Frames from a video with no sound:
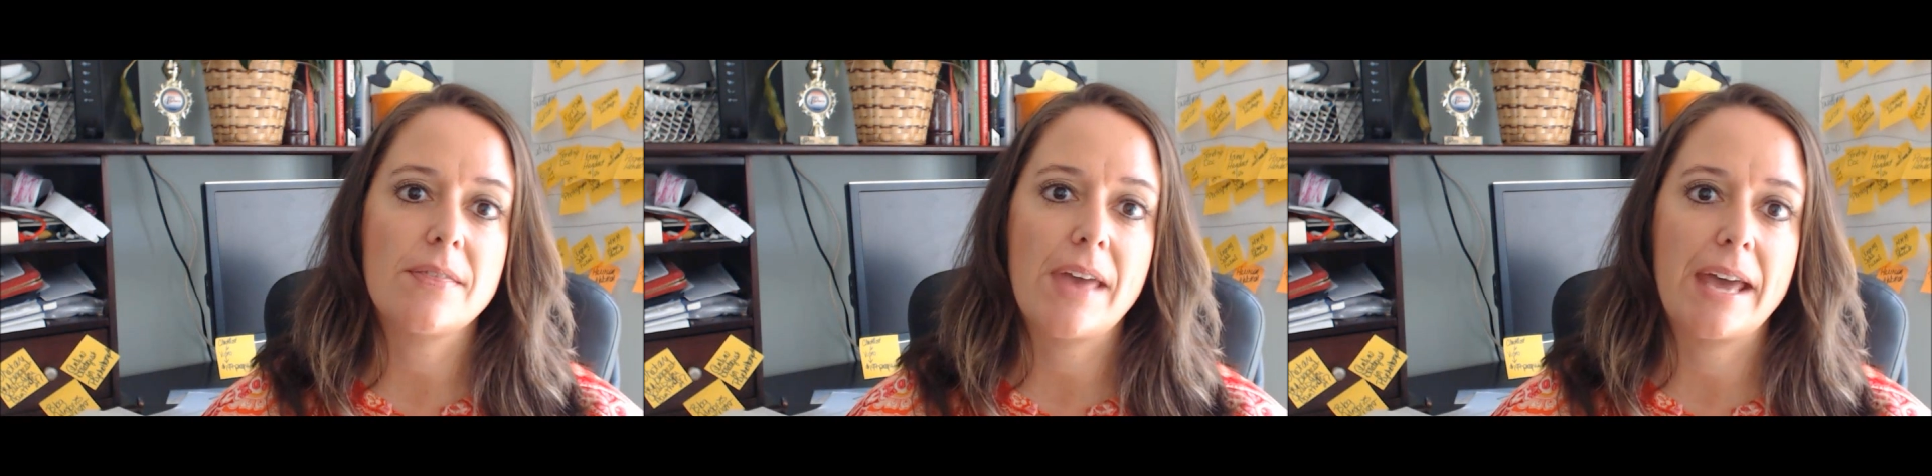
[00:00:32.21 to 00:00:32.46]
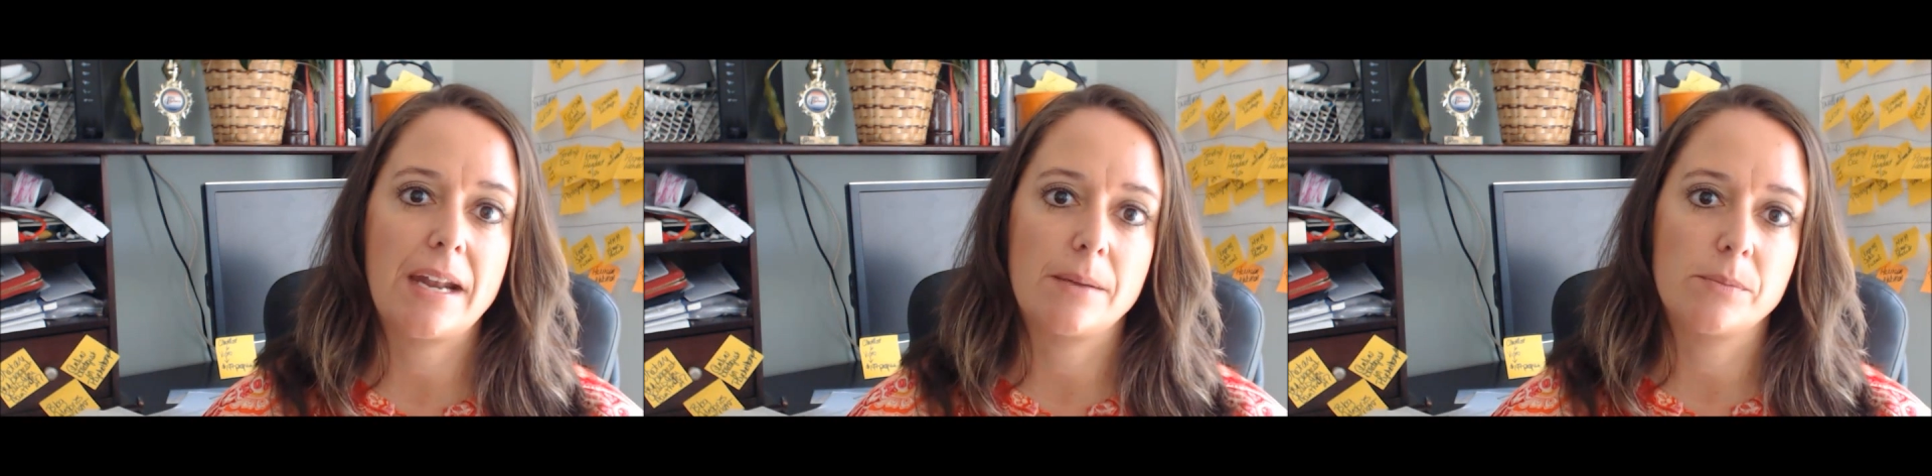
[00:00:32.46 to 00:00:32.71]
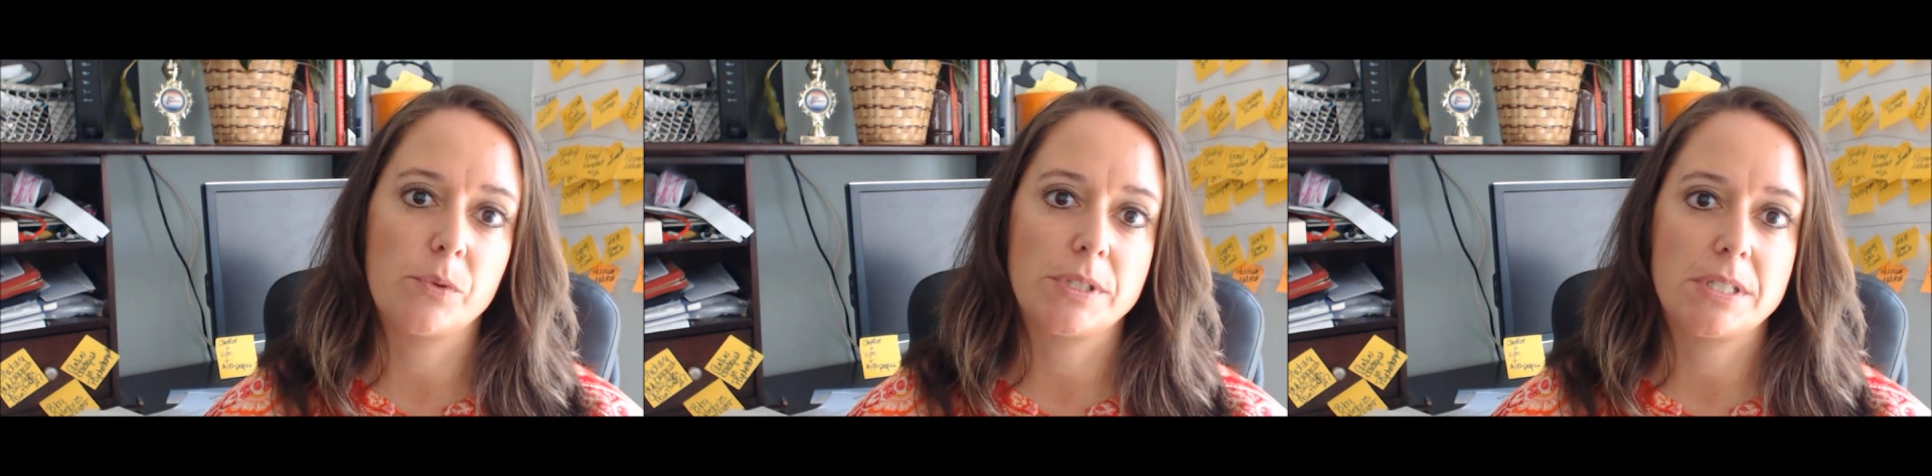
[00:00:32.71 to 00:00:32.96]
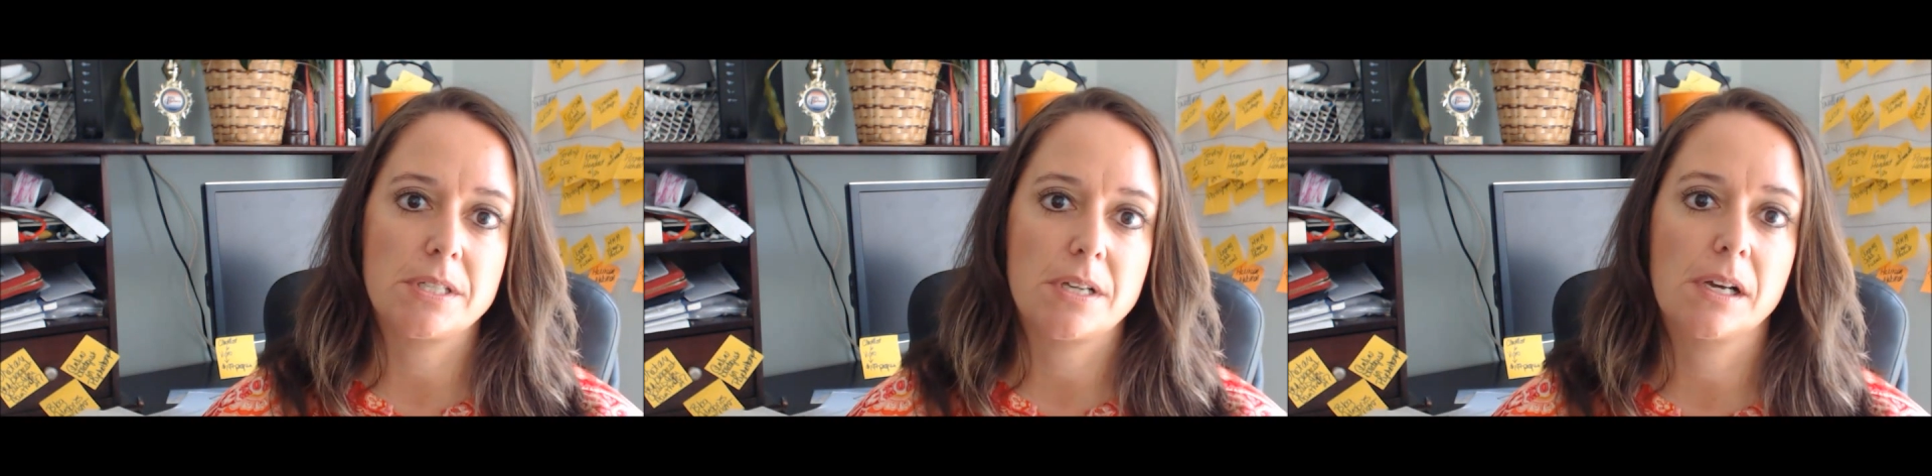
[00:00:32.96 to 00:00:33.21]
that I'm
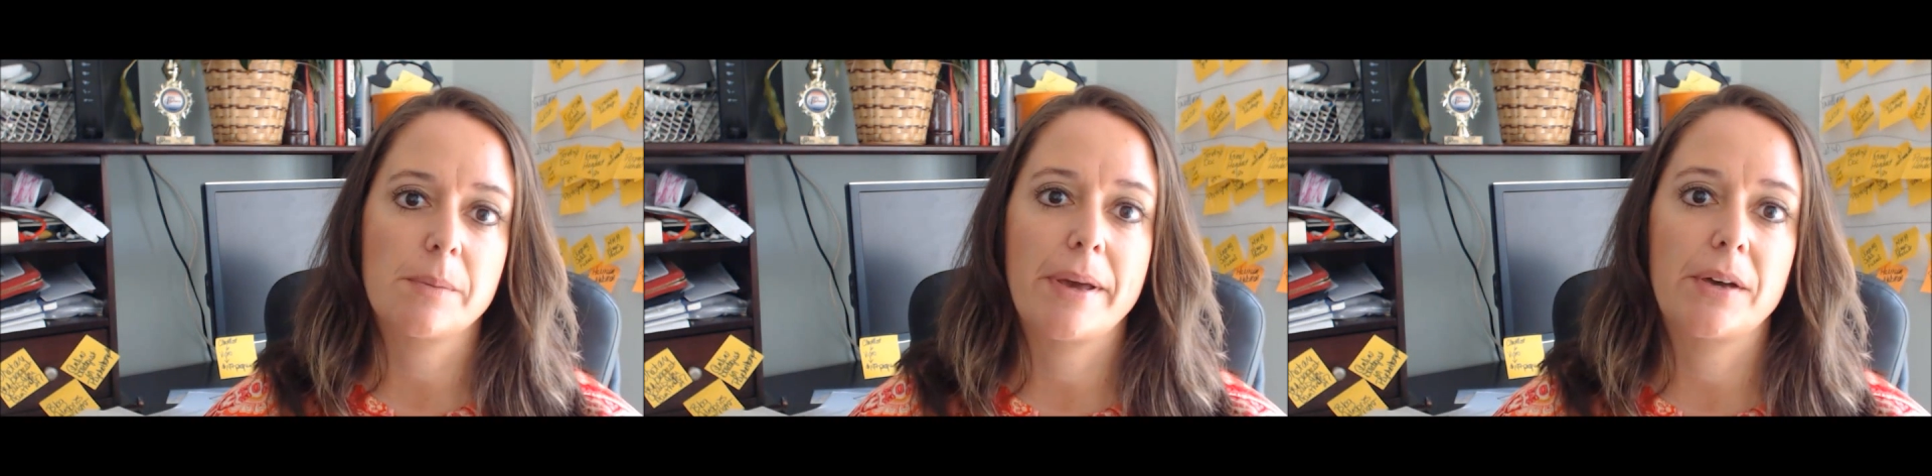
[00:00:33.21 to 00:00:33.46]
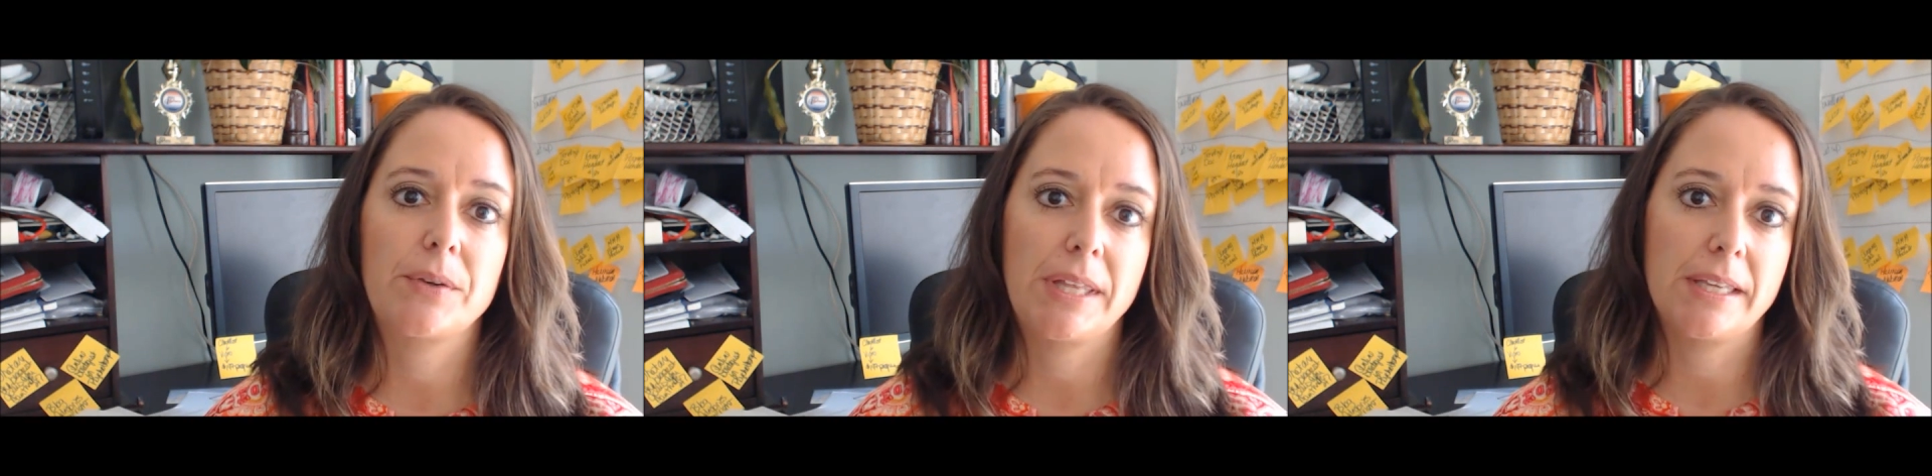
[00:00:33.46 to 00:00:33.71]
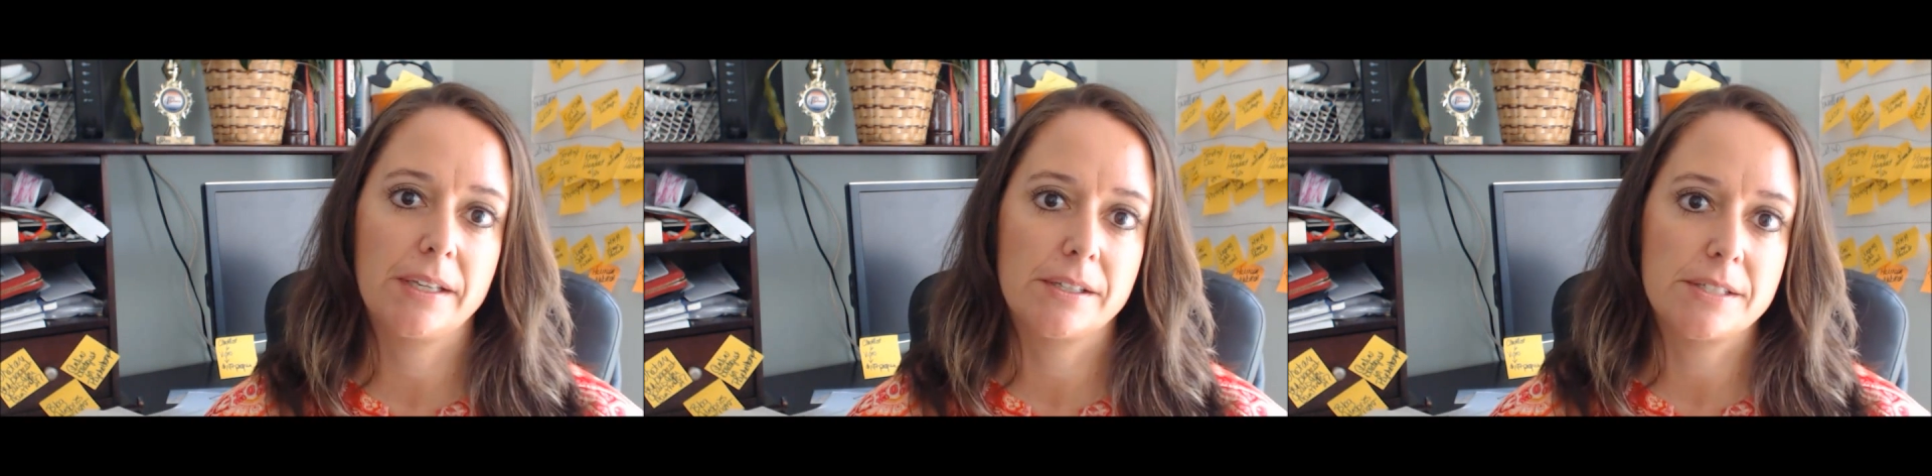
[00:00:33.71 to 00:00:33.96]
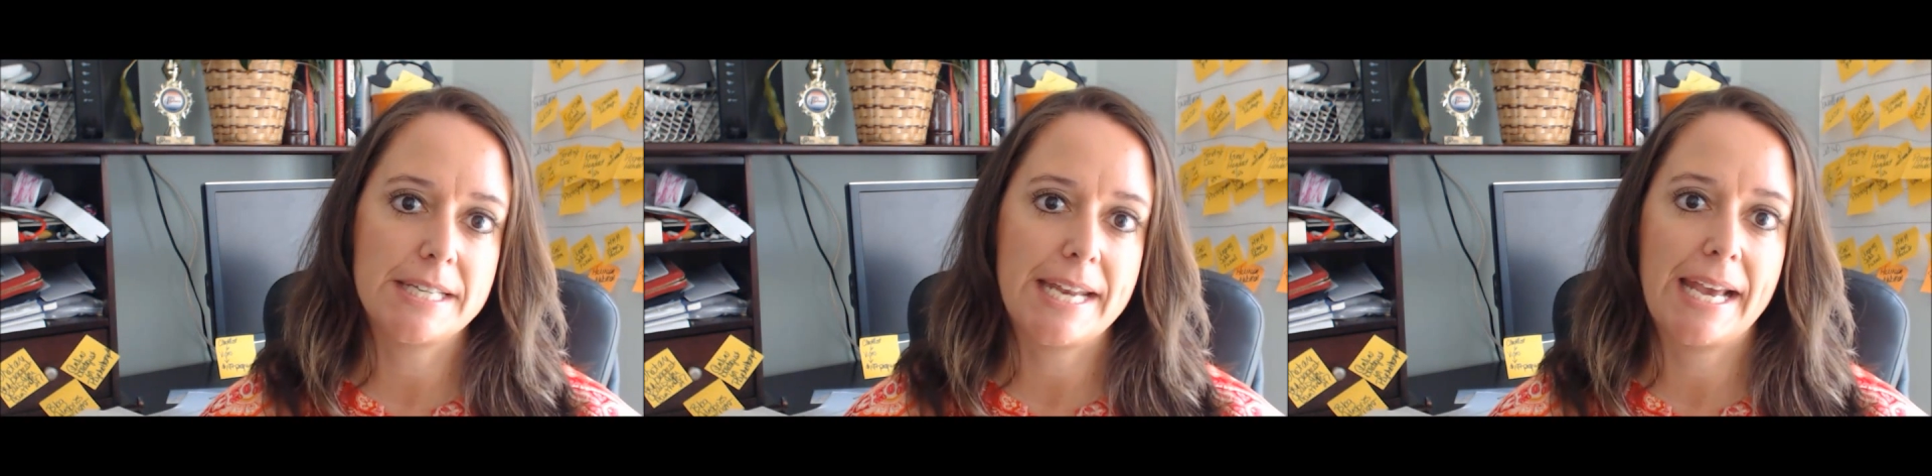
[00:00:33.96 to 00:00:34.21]
going to talk about
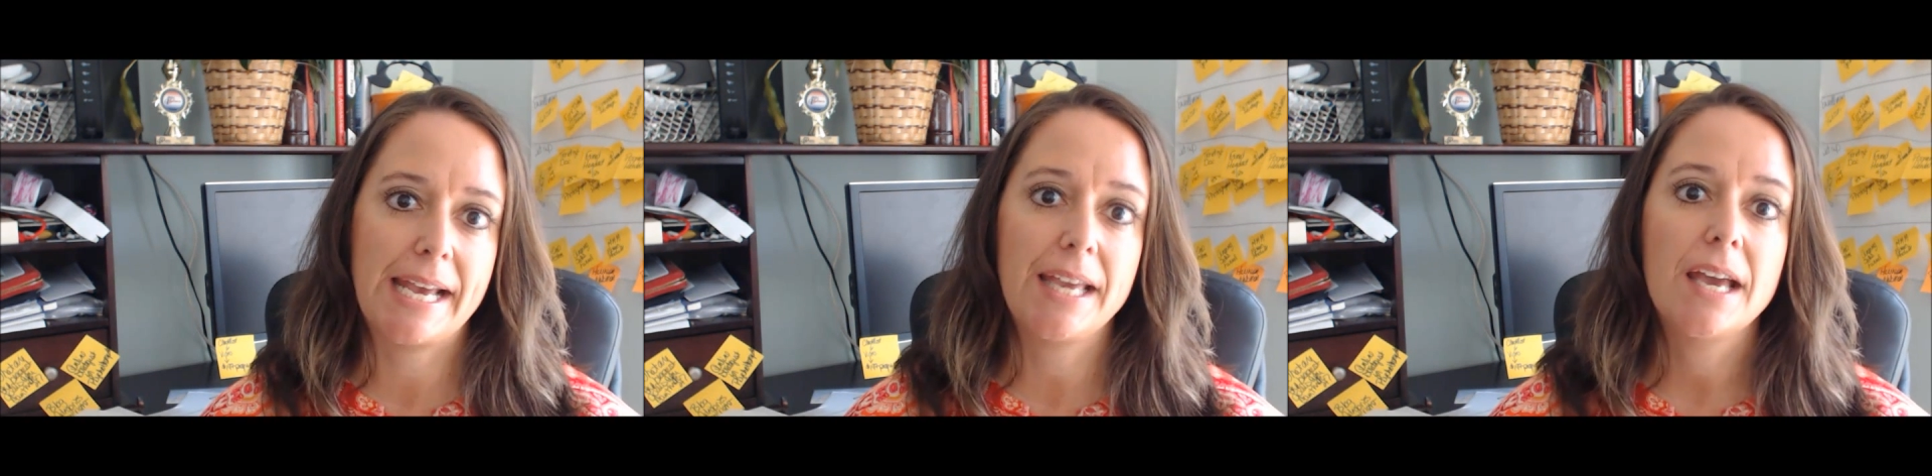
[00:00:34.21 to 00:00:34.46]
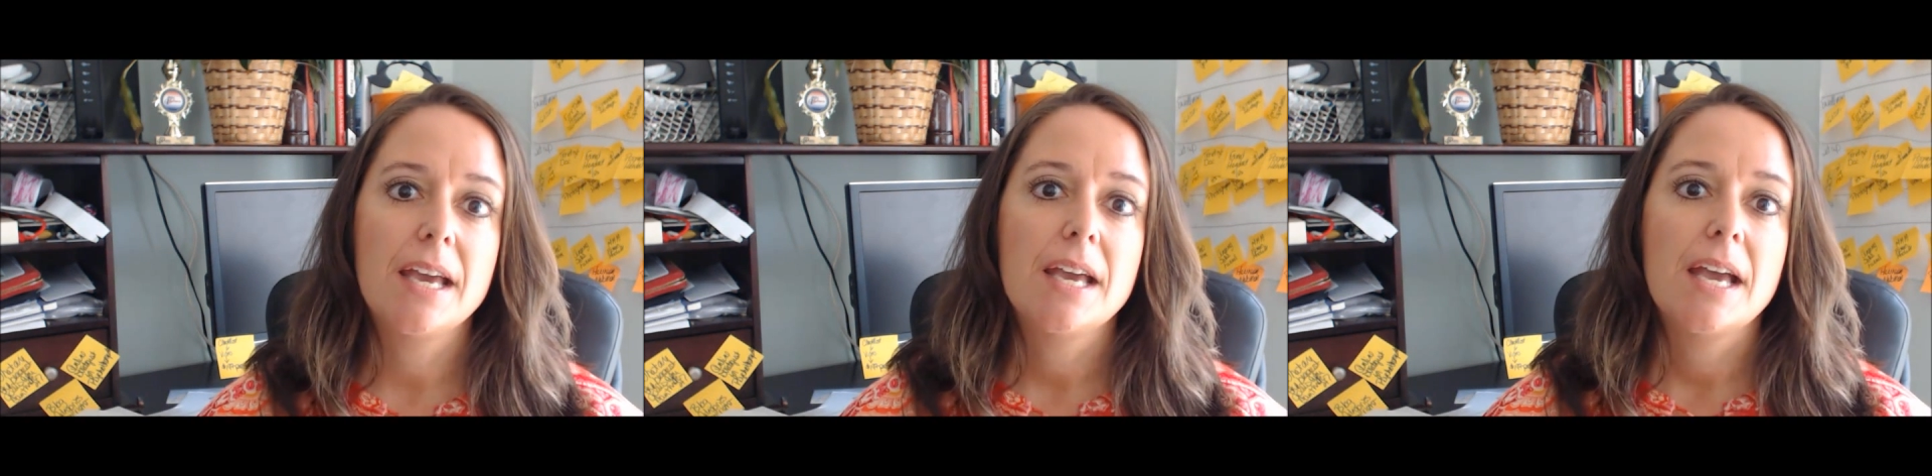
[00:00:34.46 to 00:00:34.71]
here today.